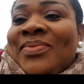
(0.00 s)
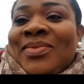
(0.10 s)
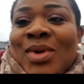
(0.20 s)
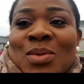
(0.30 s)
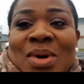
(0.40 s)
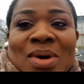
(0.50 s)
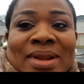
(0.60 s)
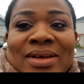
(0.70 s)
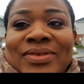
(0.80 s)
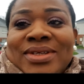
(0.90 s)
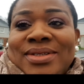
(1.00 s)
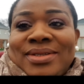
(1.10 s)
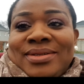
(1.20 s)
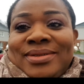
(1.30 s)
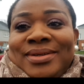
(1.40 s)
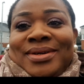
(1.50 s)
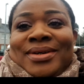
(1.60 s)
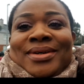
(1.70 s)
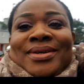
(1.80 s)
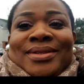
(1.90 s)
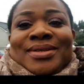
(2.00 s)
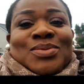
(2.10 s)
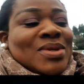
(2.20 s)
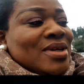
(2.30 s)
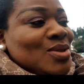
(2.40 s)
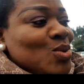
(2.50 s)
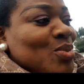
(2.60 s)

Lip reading: Oh wow, I love this. This weather is so